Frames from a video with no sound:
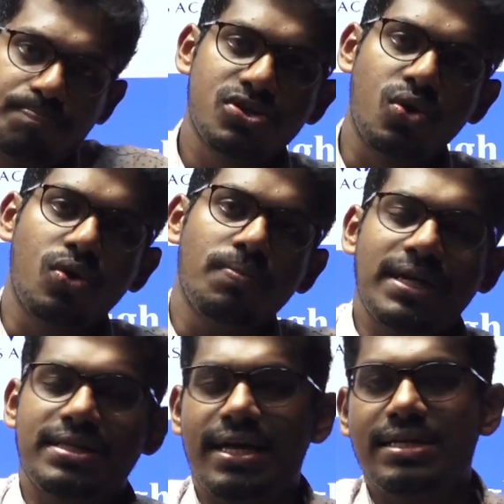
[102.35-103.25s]
So,
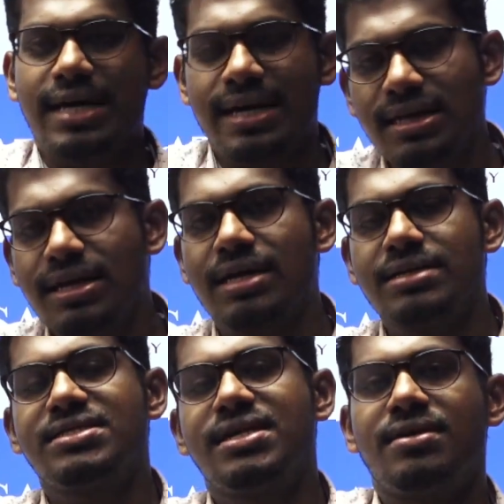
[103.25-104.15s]
but there is another
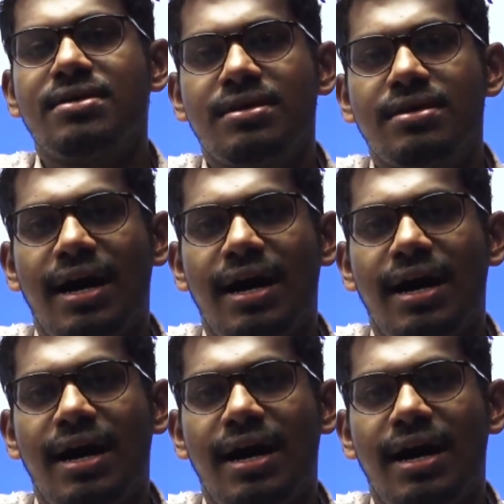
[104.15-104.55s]
concern